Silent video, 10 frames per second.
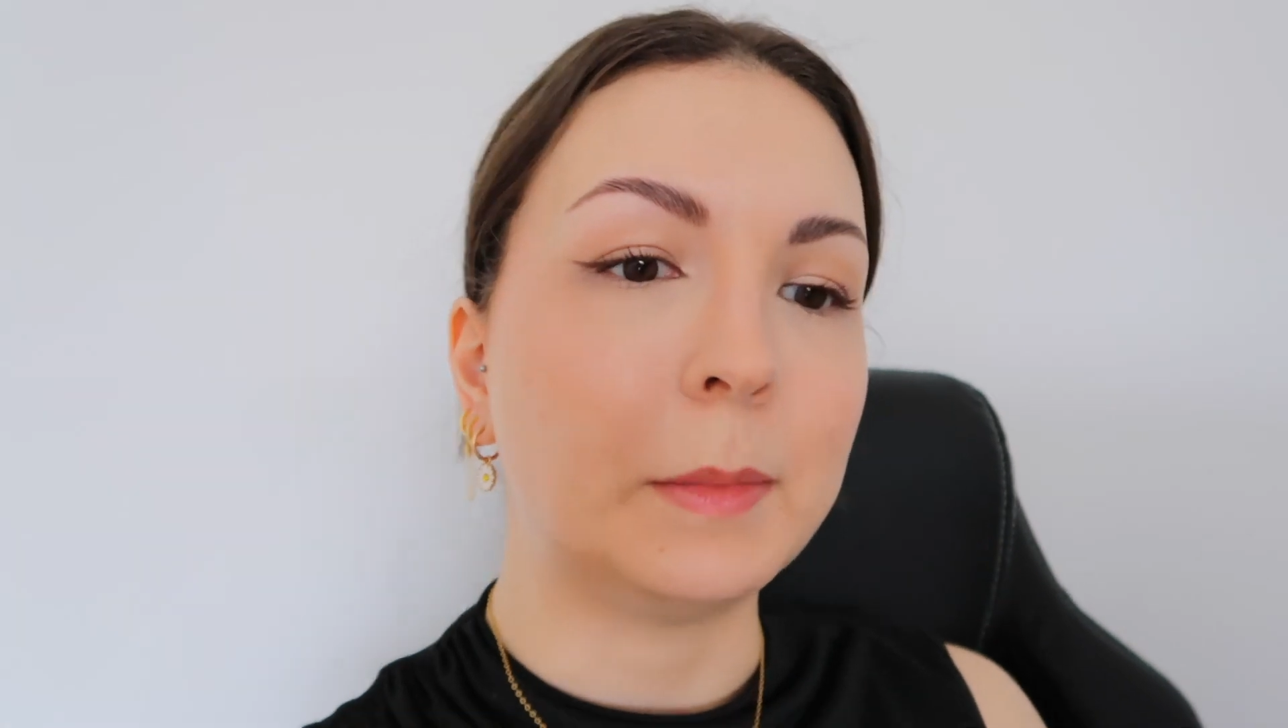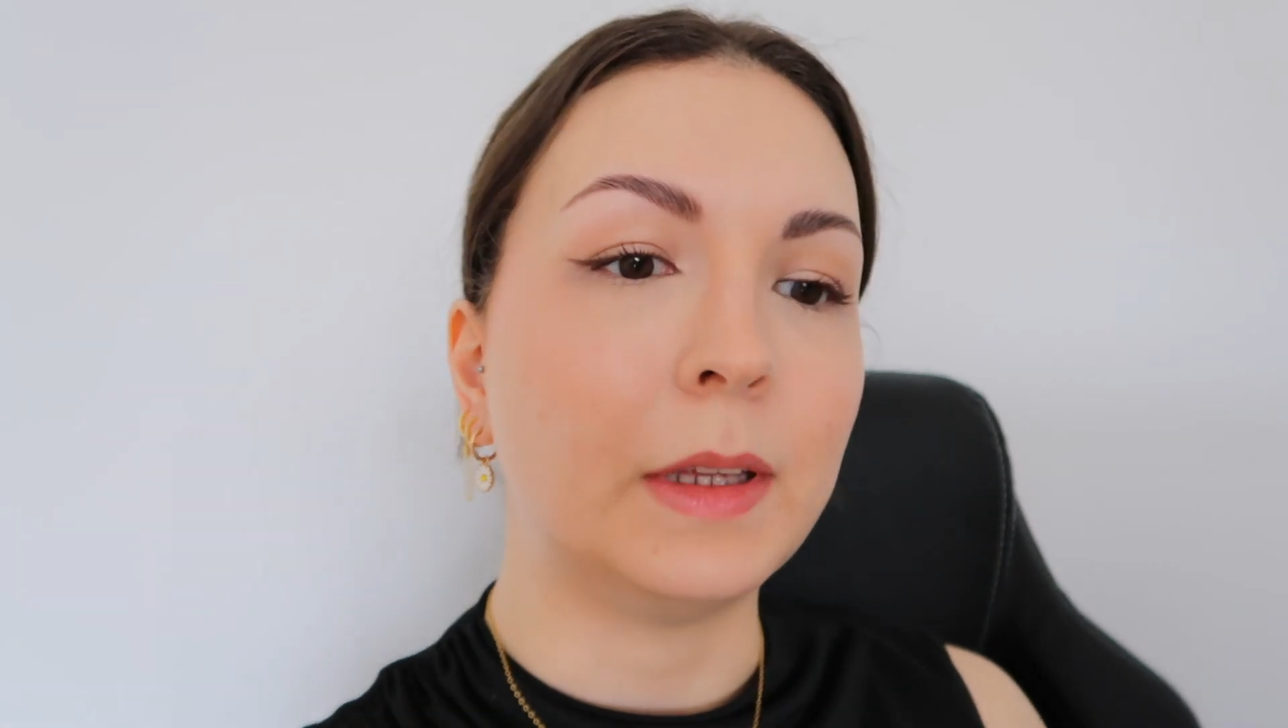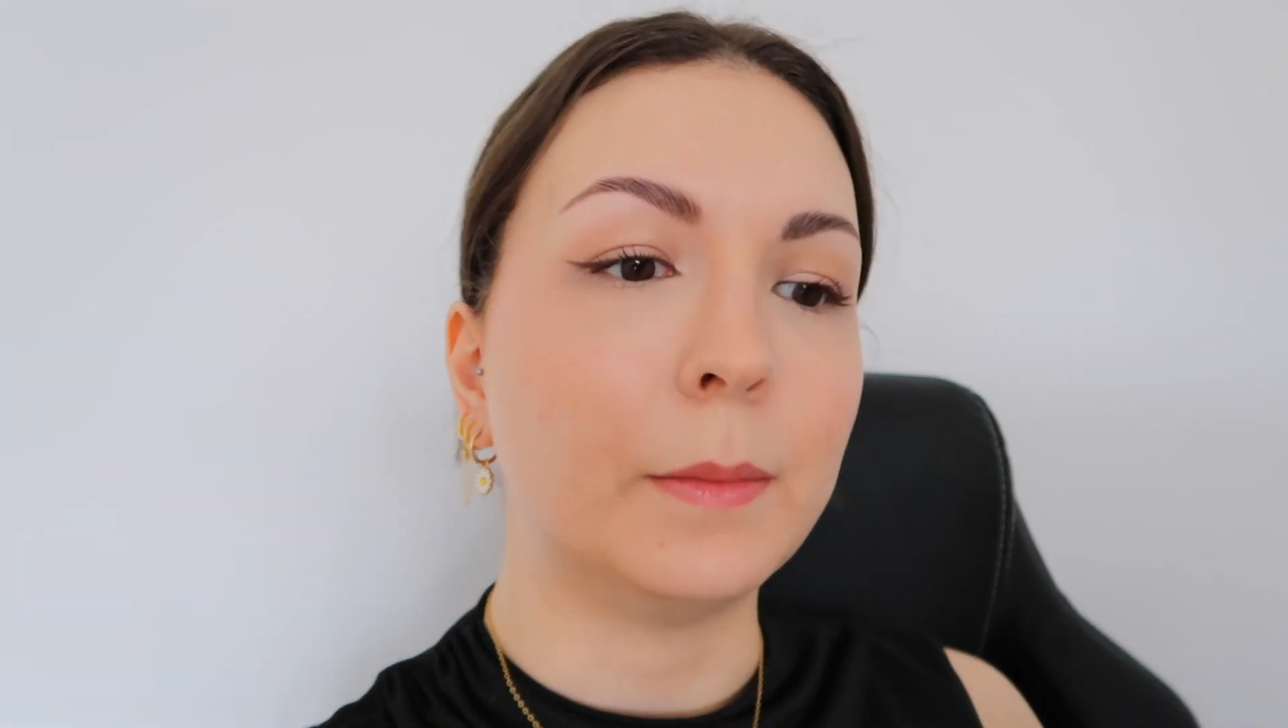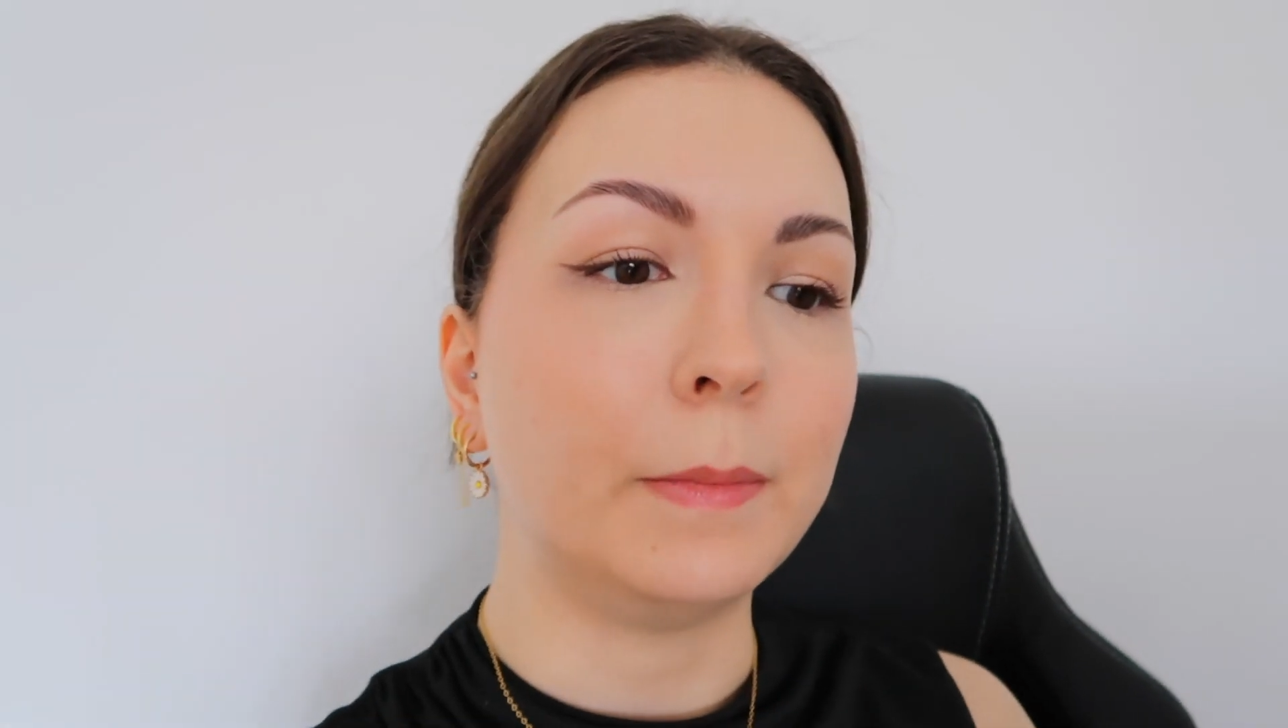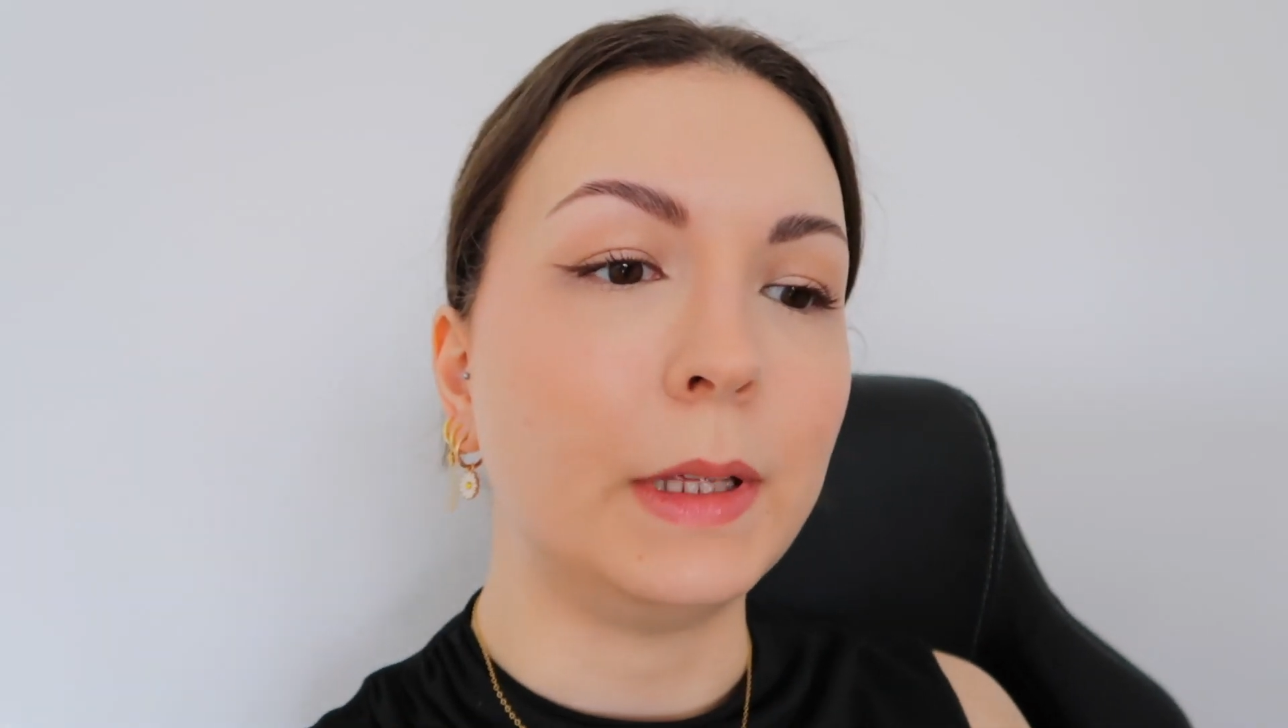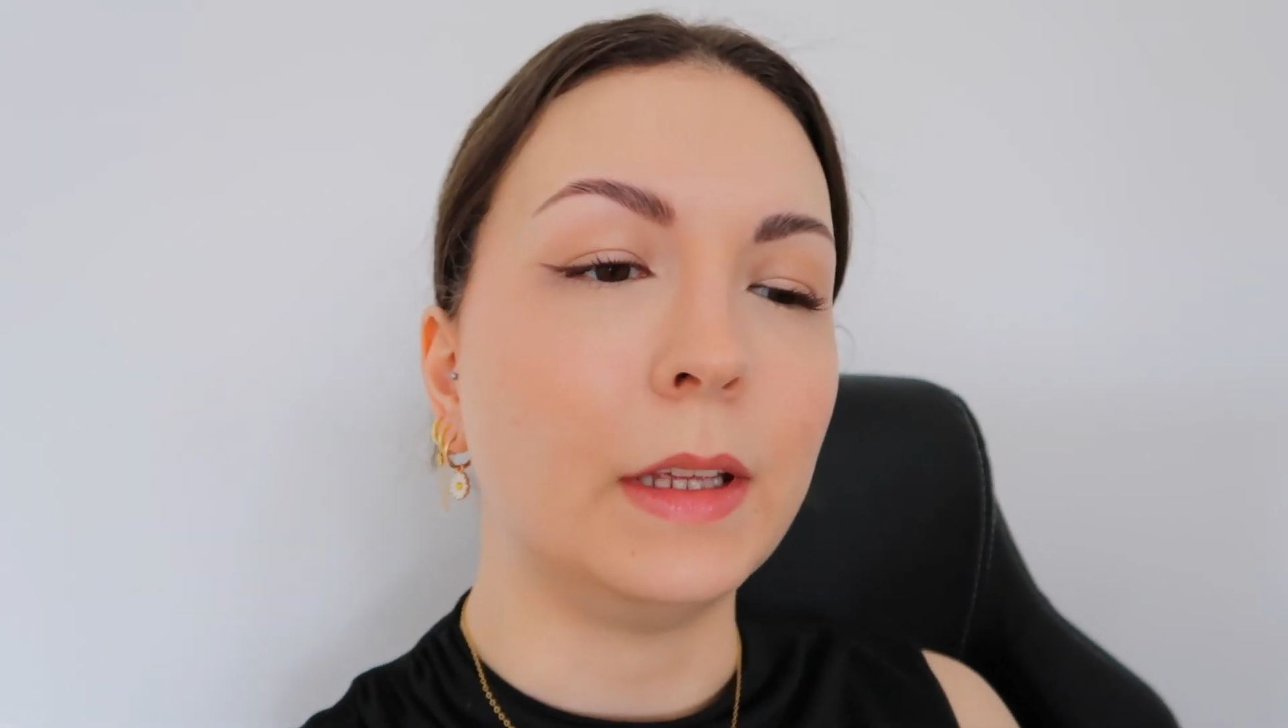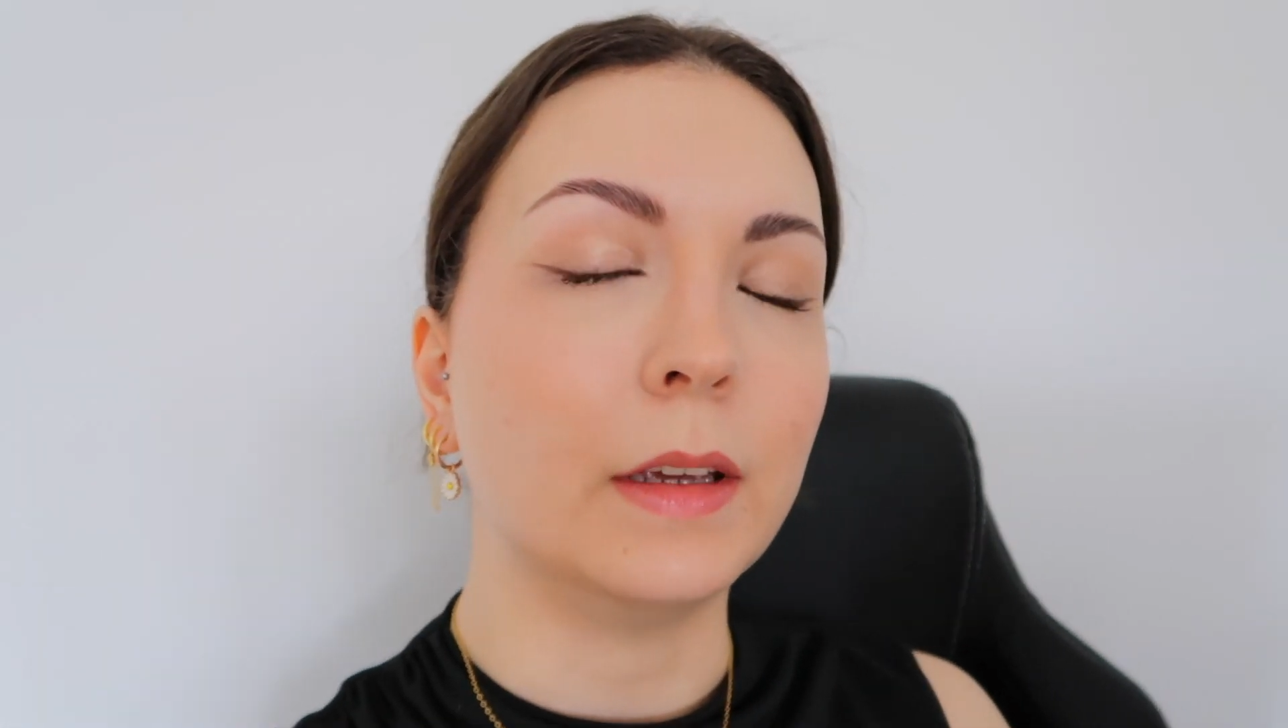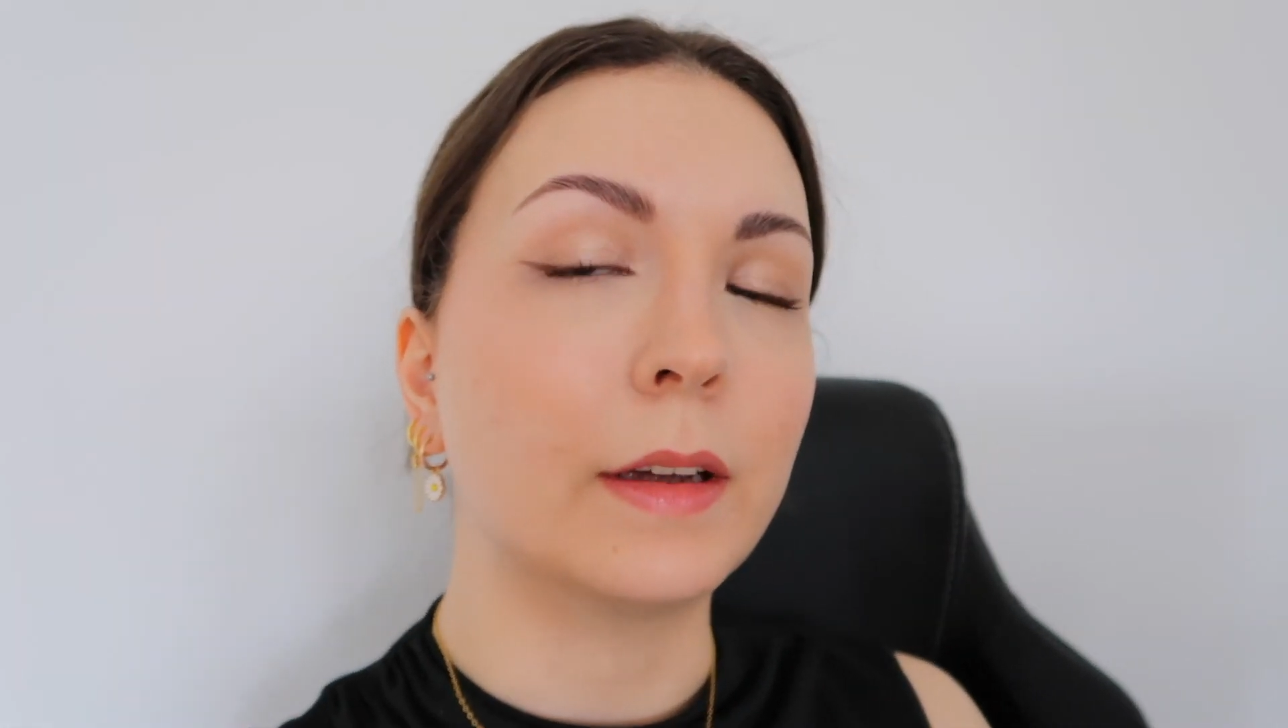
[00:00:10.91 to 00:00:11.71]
me being